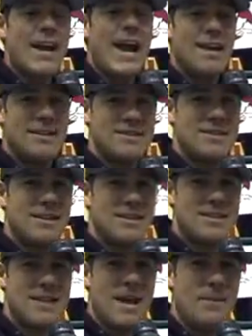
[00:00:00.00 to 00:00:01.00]
and the
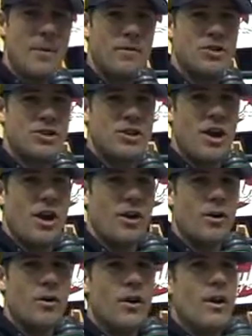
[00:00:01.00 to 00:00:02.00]
cityscape of
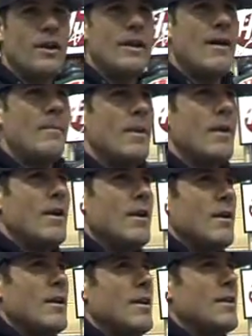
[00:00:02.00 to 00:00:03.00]
Chicago. Now,
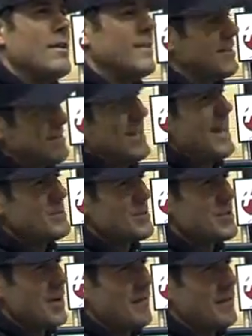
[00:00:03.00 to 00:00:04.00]
times are
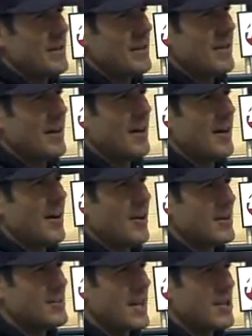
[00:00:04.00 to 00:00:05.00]
tough in the
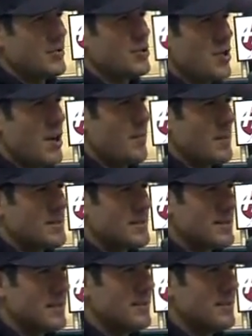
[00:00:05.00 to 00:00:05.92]
architectural drawing business, huh?